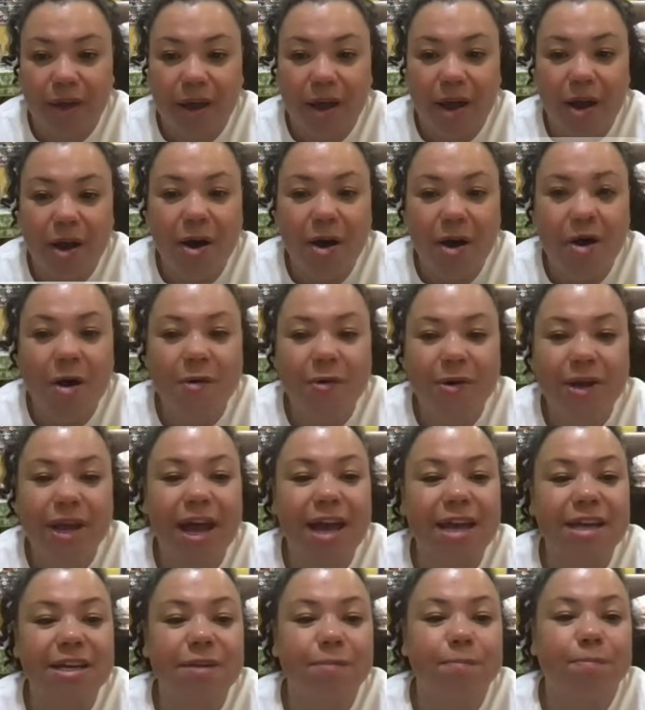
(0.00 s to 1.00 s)
Oh,
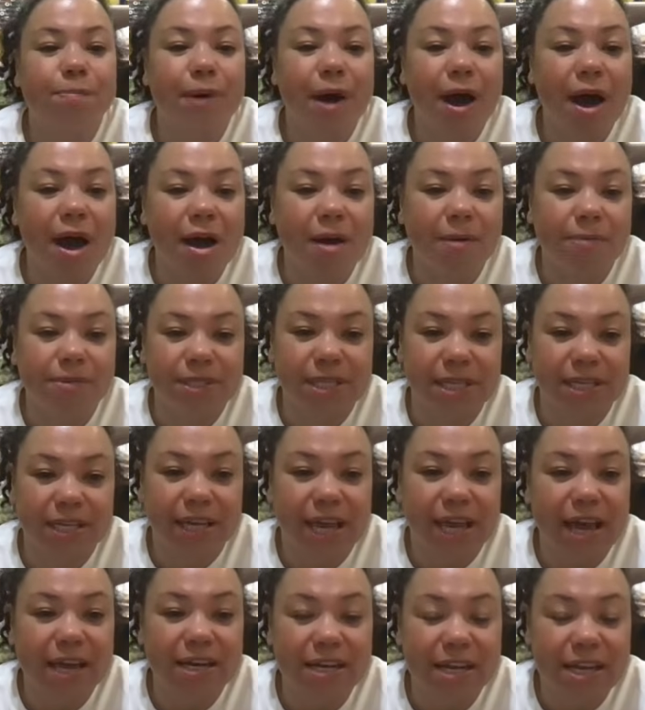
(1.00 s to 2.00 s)
kind of, Bob said,
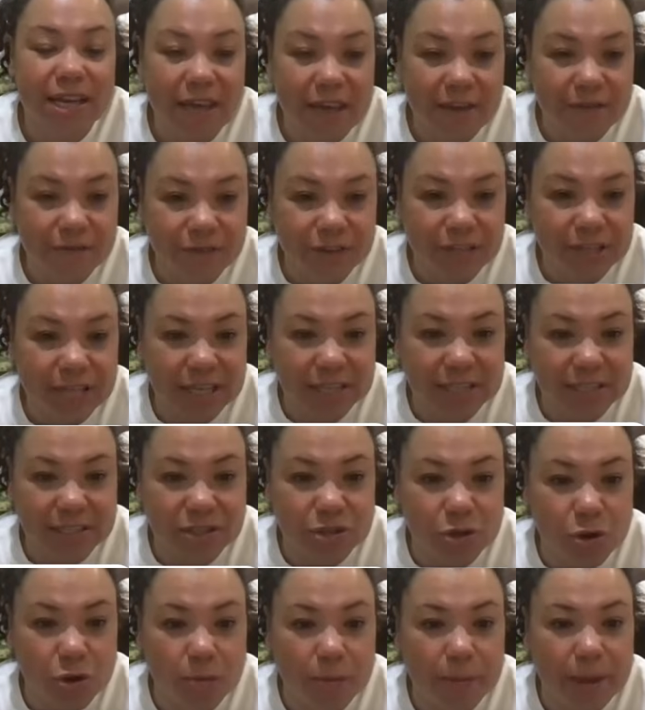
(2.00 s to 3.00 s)
kind of envy that
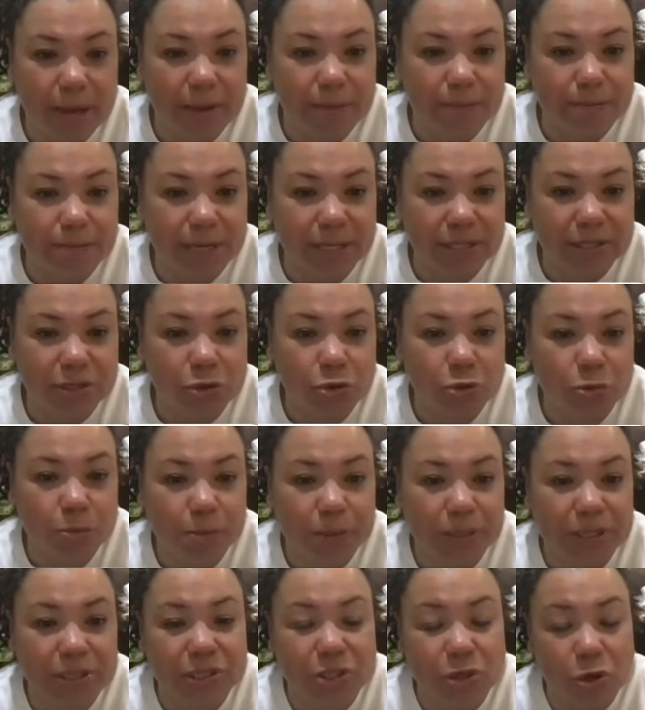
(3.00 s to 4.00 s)
snowman makes
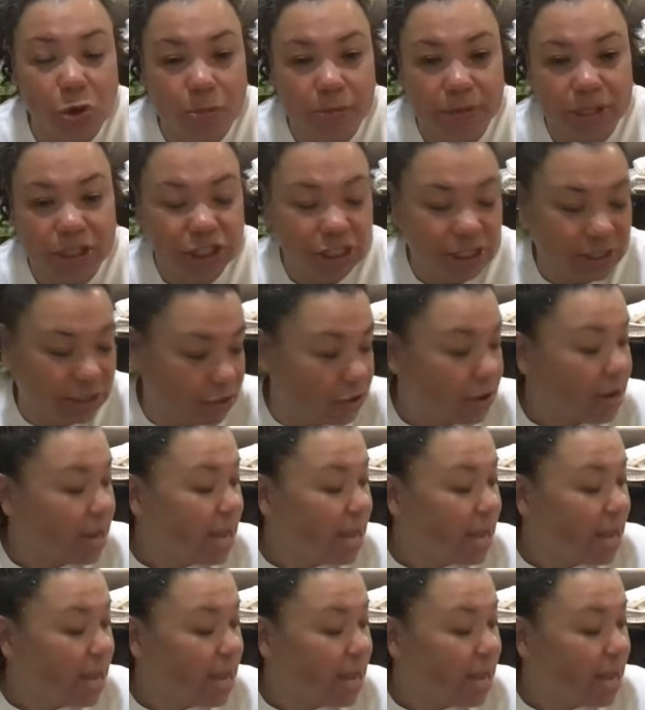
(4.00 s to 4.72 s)
hooping so much easier.